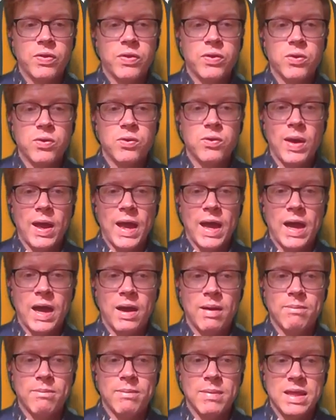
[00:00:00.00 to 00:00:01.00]
to
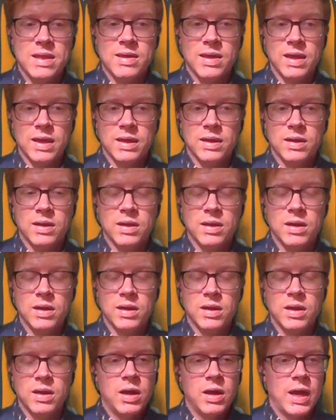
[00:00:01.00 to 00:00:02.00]
our meeting,
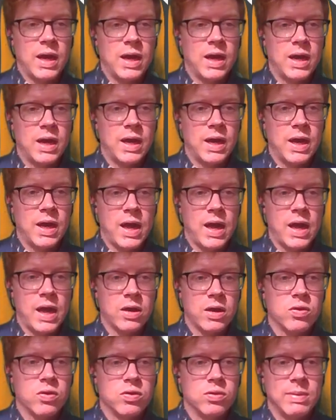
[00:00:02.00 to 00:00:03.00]
our
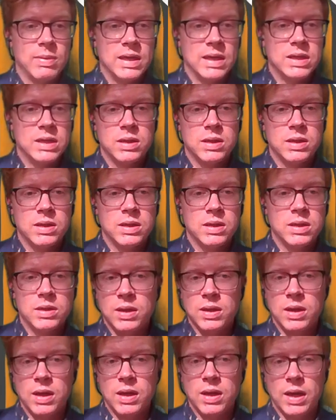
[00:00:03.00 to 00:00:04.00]
Google Meet,
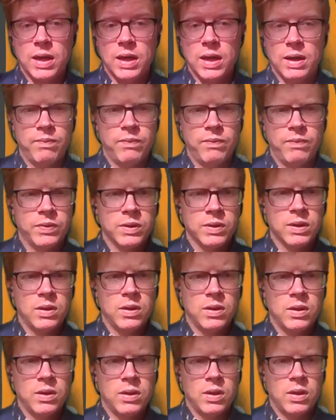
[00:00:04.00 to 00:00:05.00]

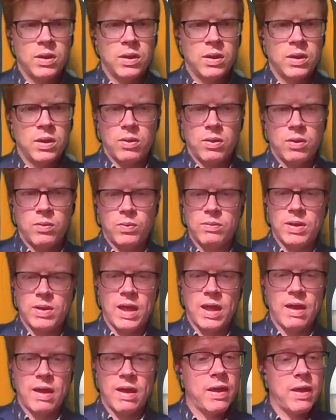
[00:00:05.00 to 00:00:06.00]
when we have
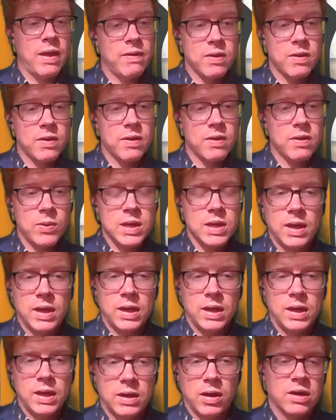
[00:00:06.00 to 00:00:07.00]
that this week, and
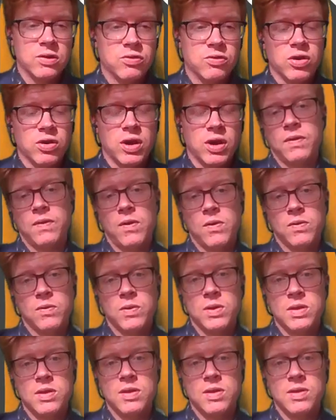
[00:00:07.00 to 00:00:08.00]
I can try and answer those
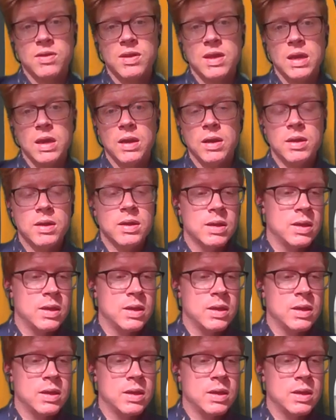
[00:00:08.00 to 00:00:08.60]
questions then.